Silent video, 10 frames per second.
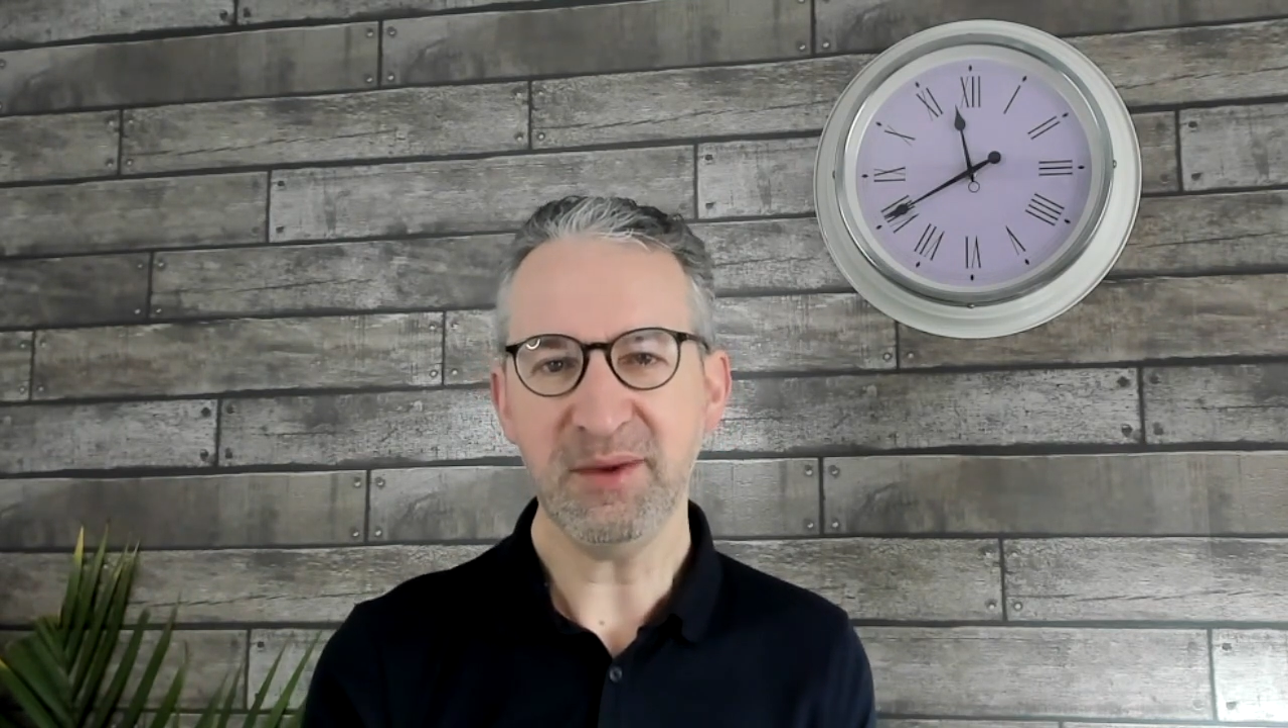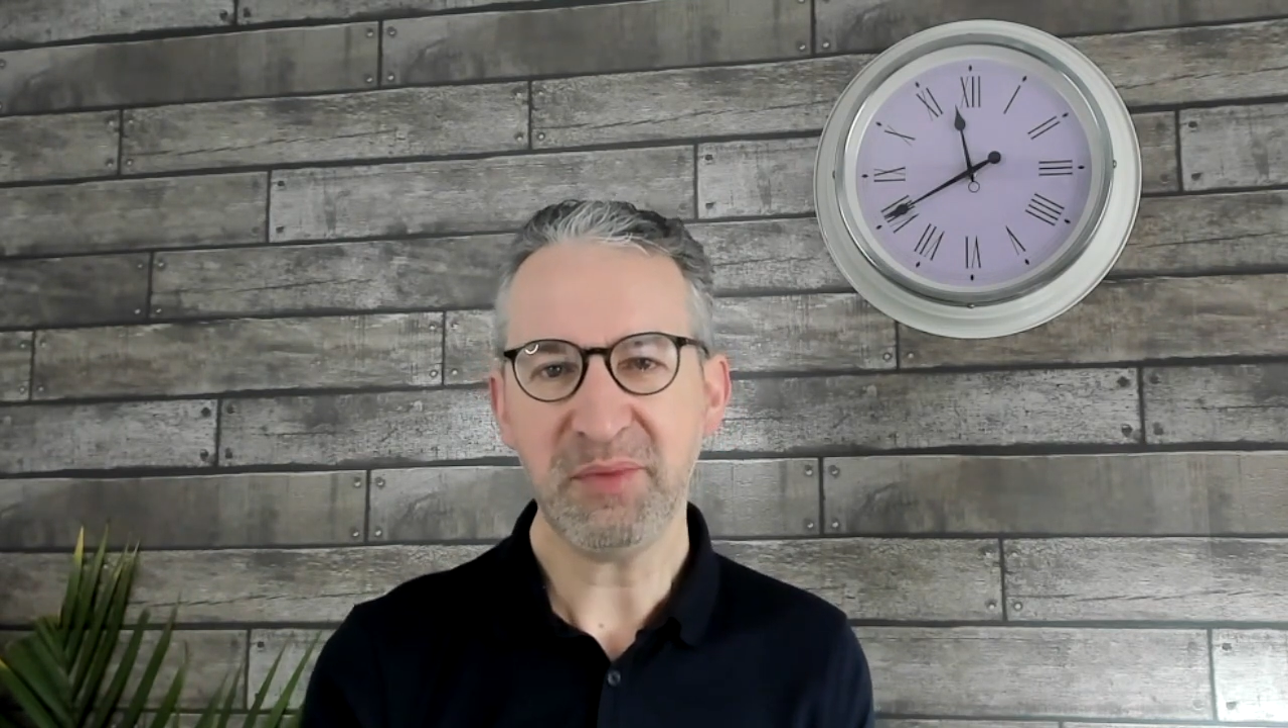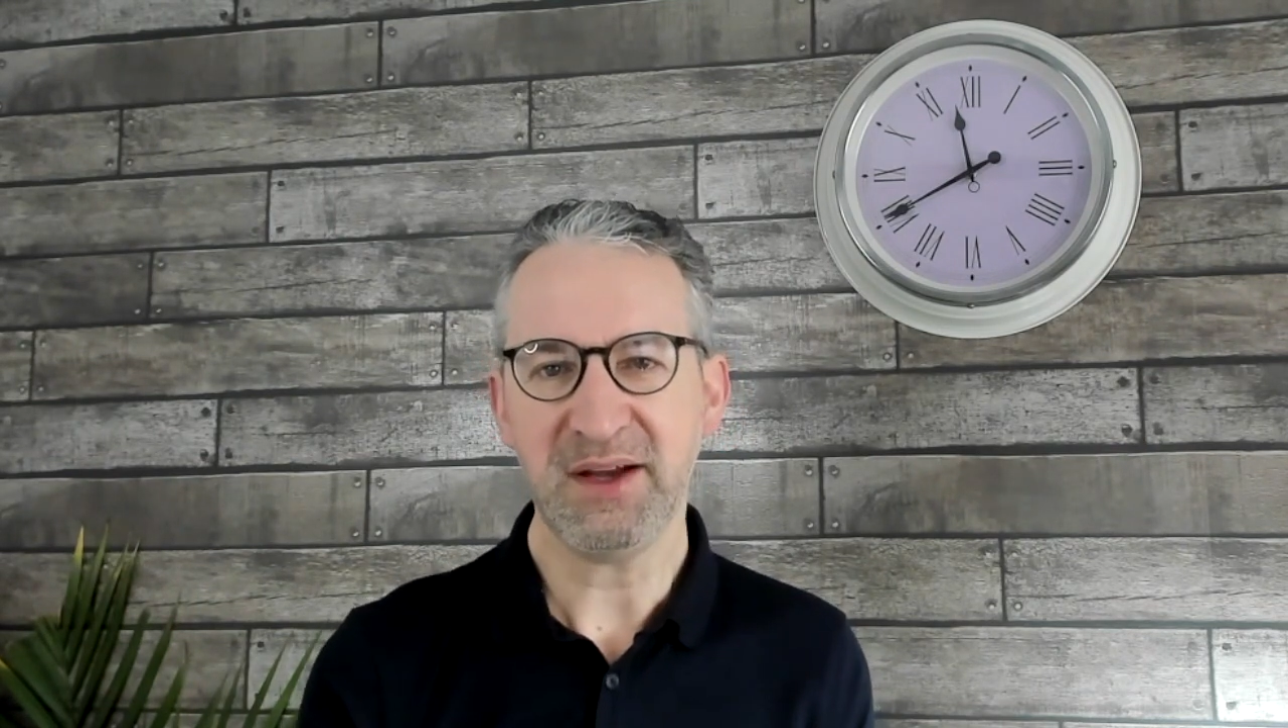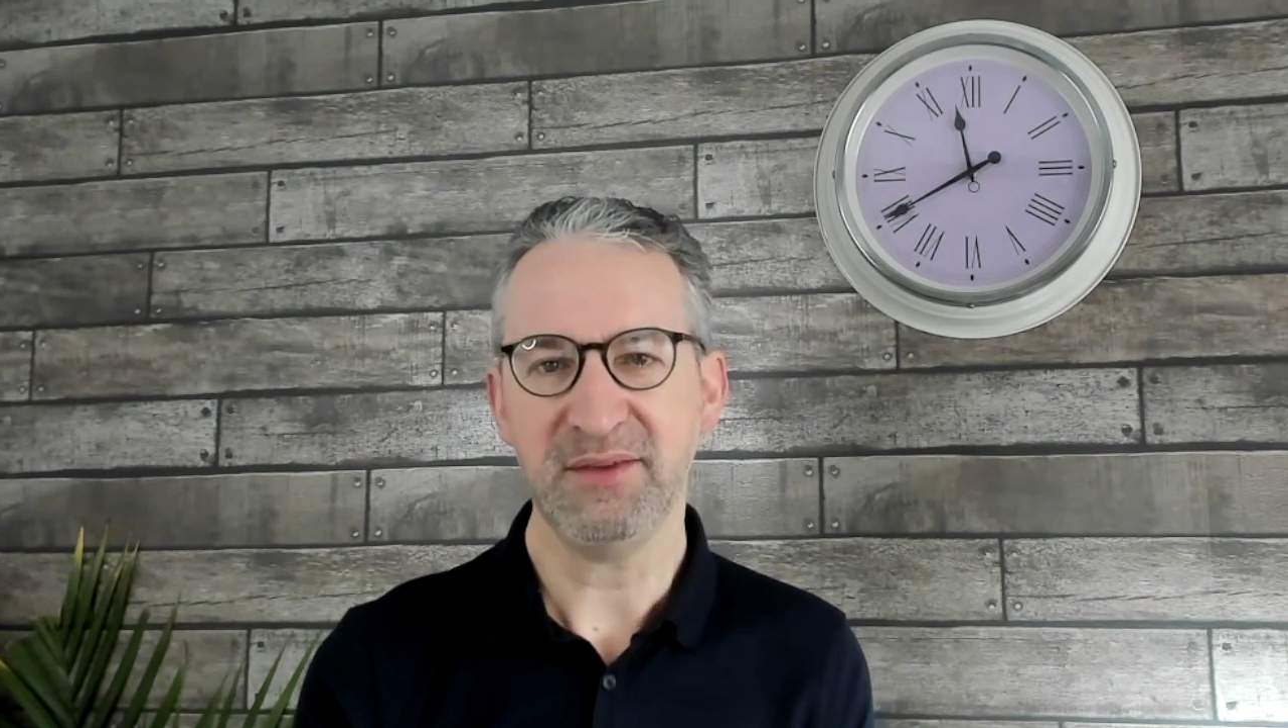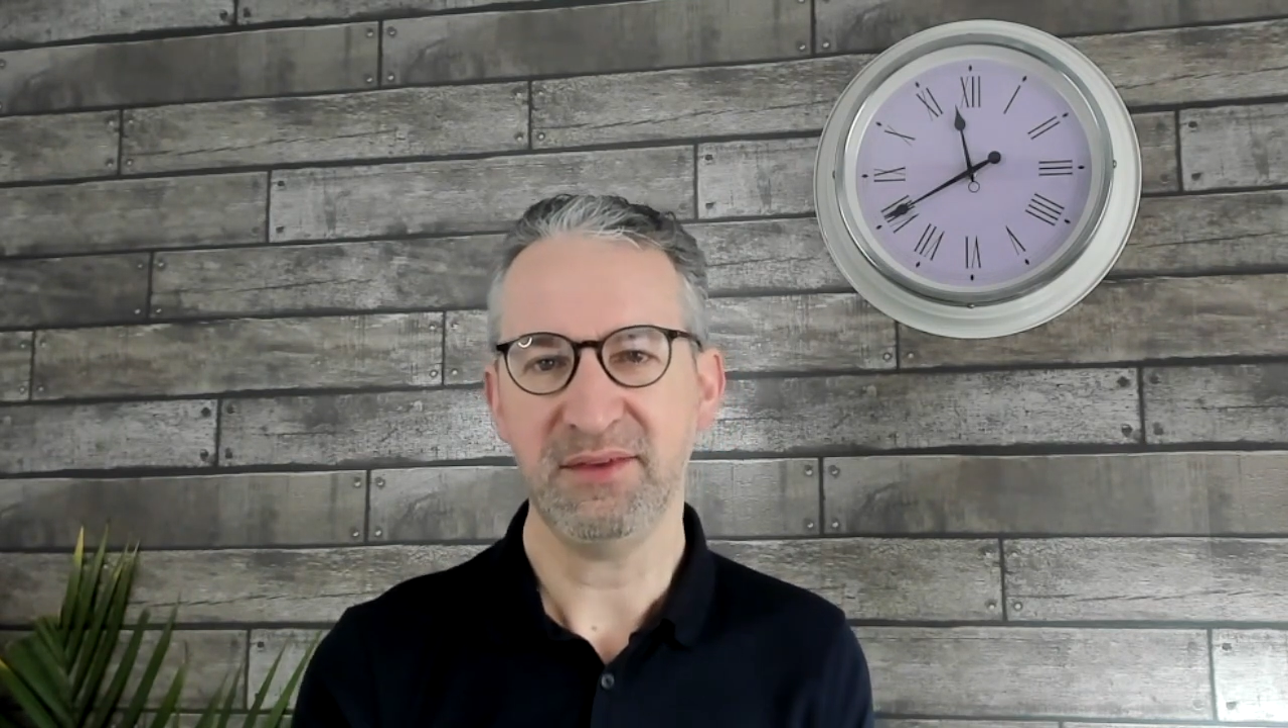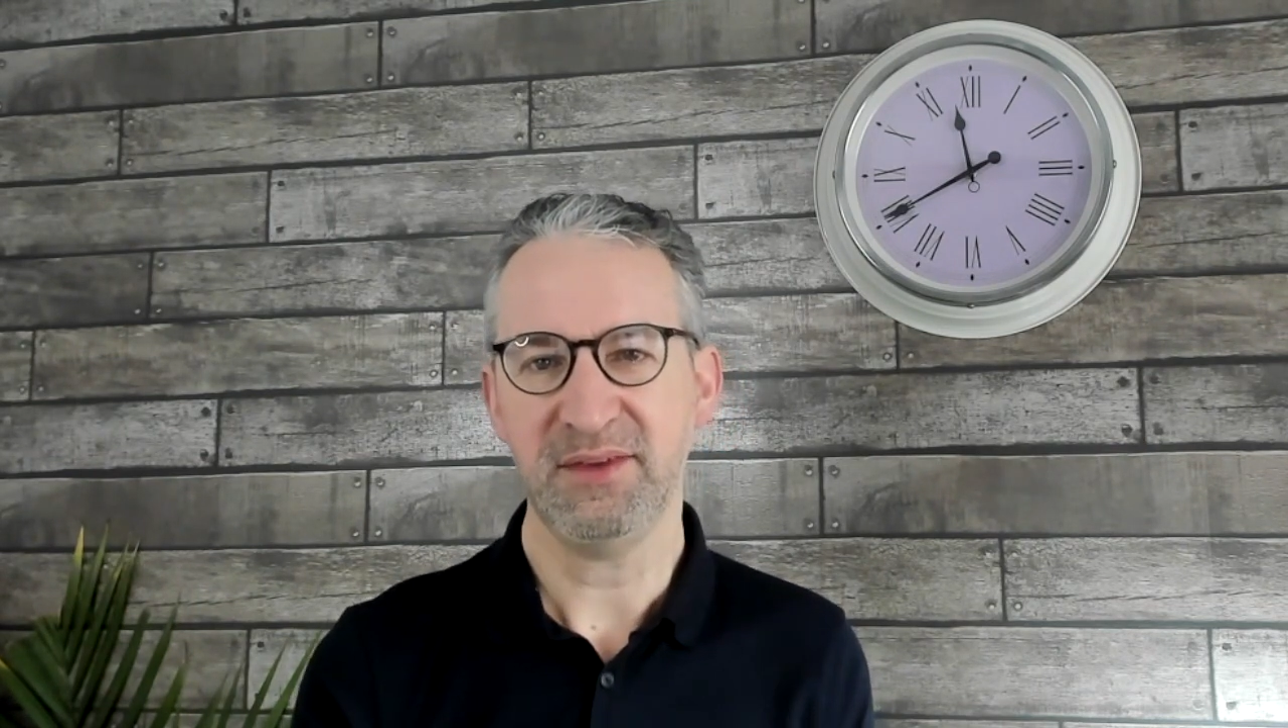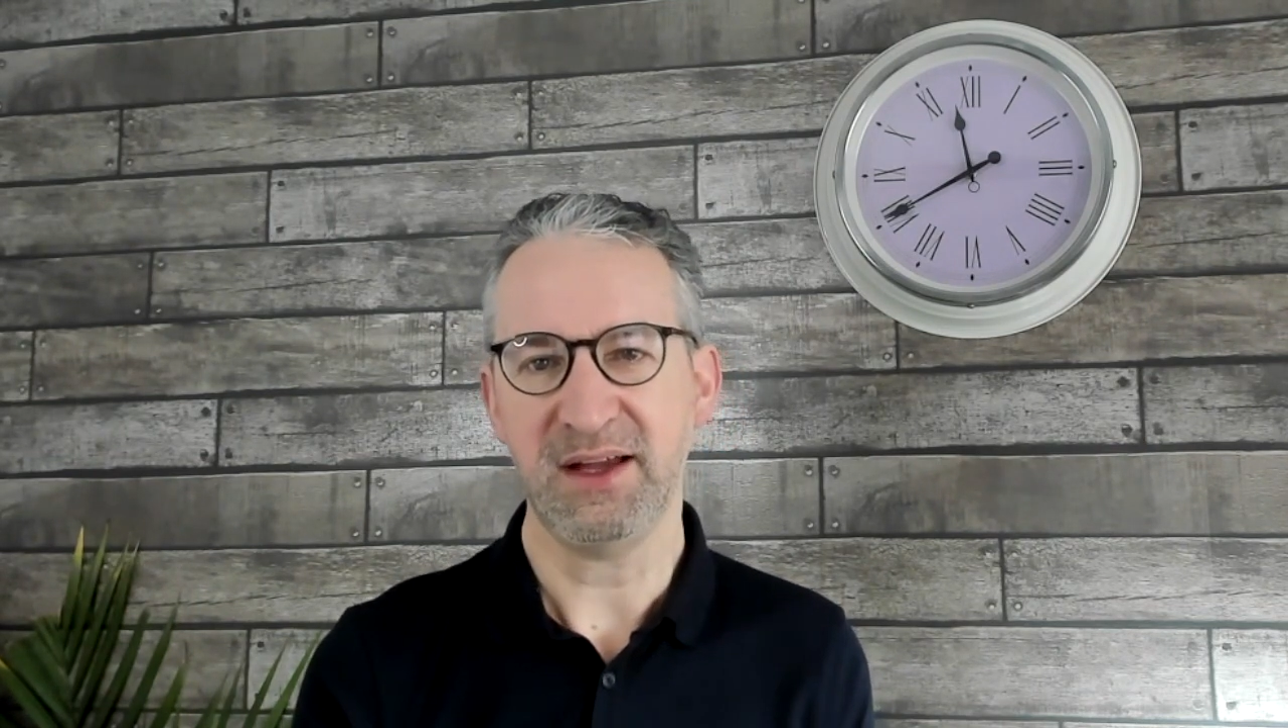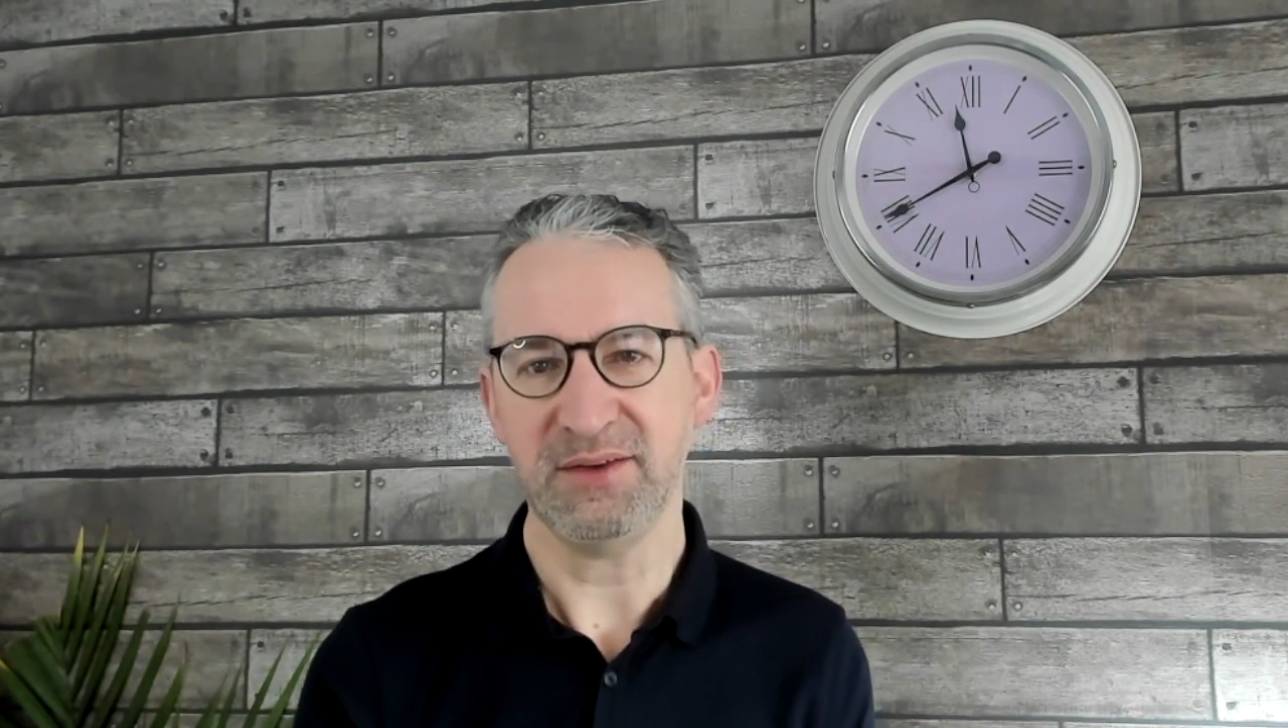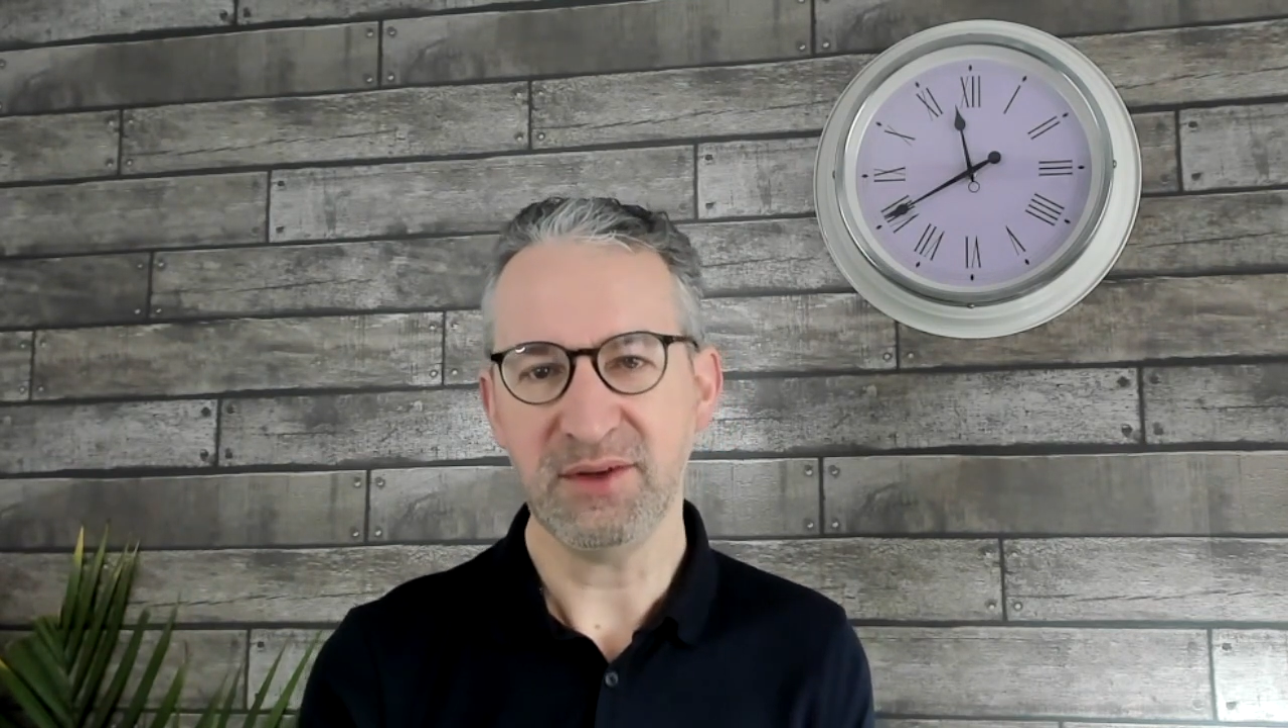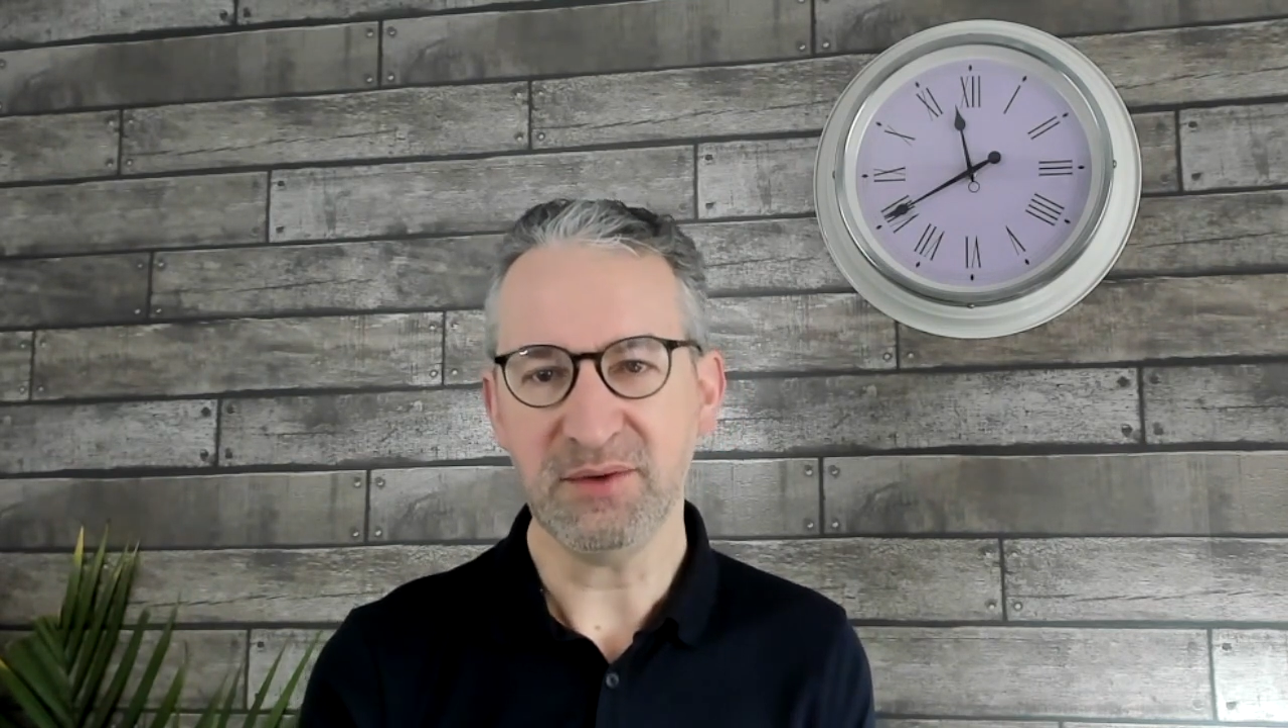about that new